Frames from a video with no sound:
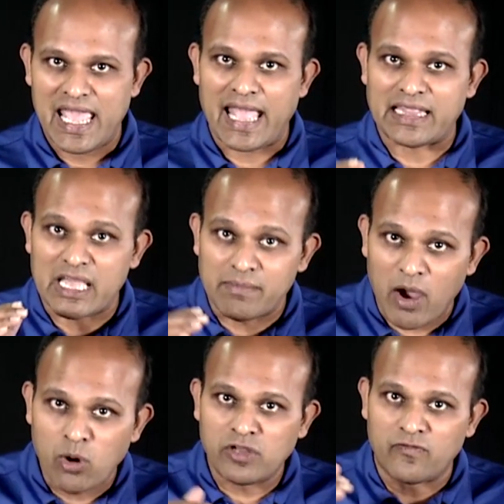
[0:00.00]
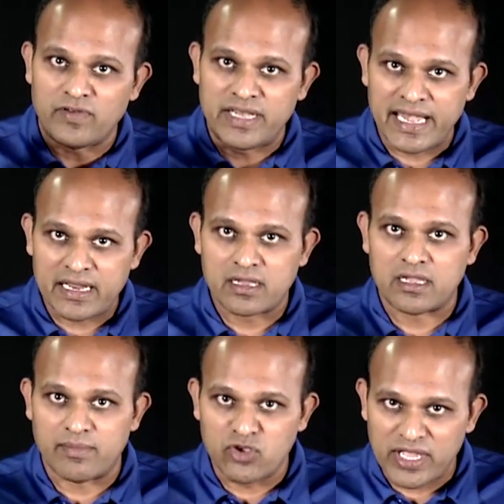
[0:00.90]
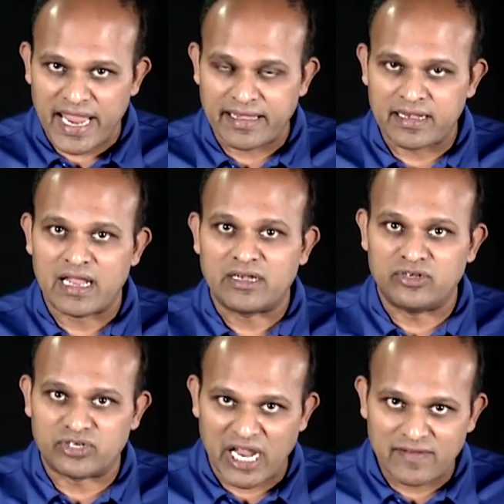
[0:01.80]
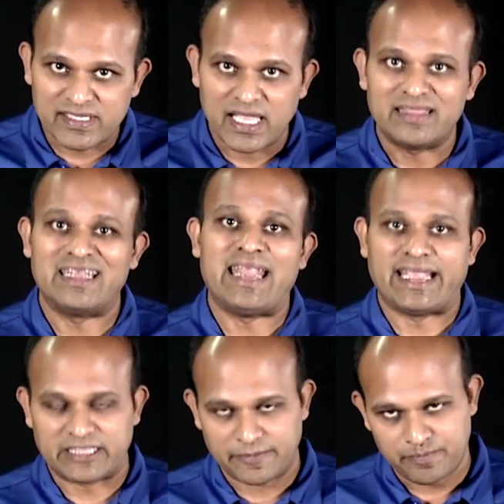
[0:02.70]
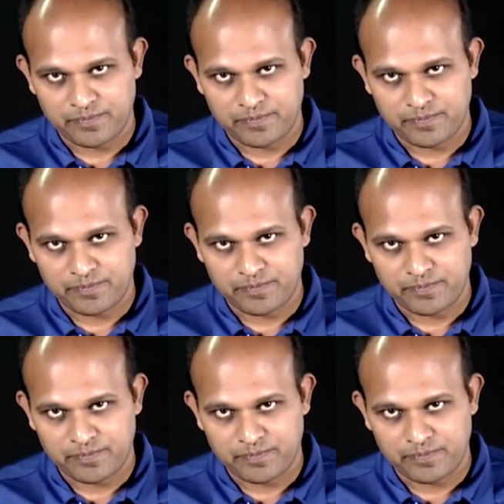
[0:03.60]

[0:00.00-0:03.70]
and the amount of data communicated drives the length.